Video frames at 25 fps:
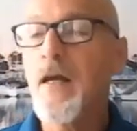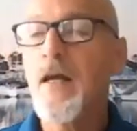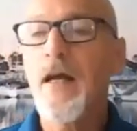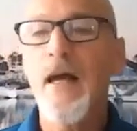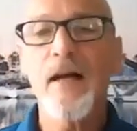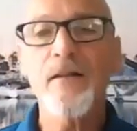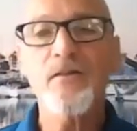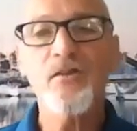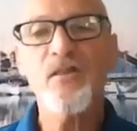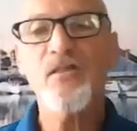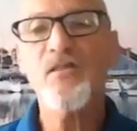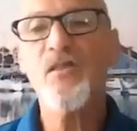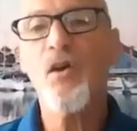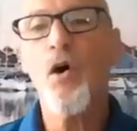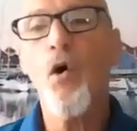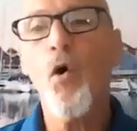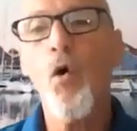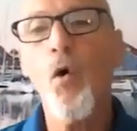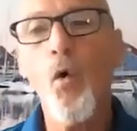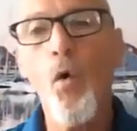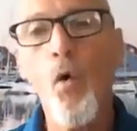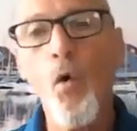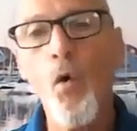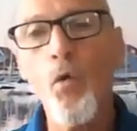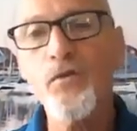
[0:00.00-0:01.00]
and just a
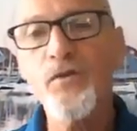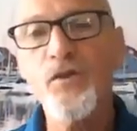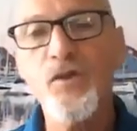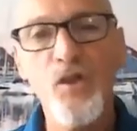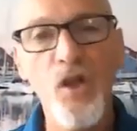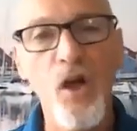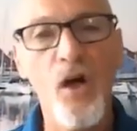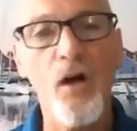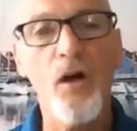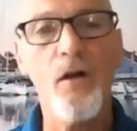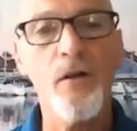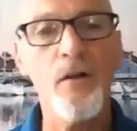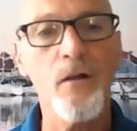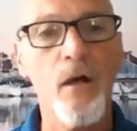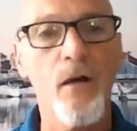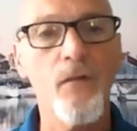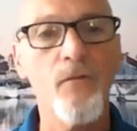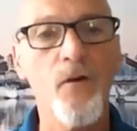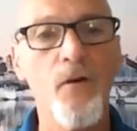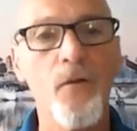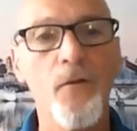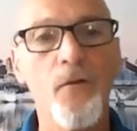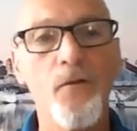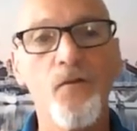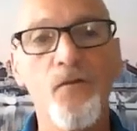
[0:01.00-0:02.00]
whole ton of
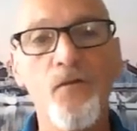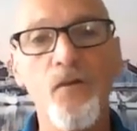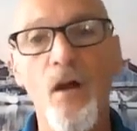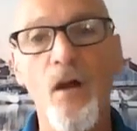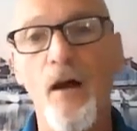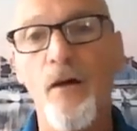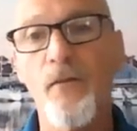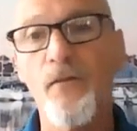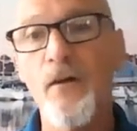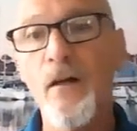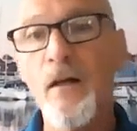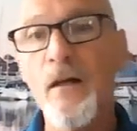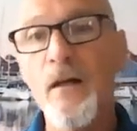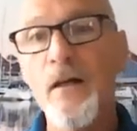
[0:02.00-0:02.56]
other stuff.